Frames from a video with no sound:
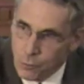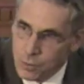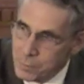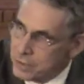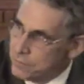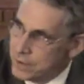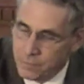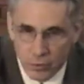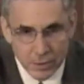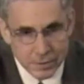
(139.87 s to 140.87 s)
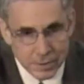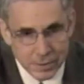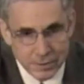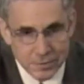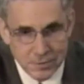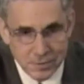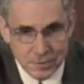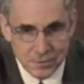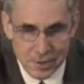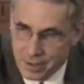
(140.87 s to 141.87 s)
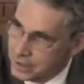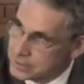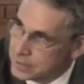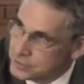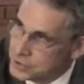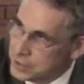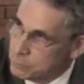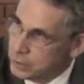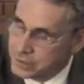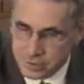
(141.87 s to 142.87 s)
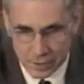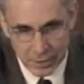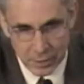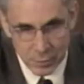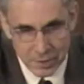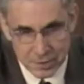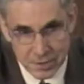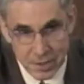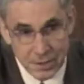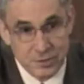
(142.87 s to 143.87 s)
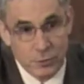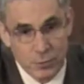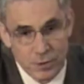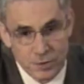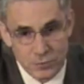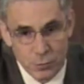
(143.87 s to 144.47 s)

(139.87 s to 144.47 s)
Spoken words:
One of my favorite signs I've seen placed on anybody's desk was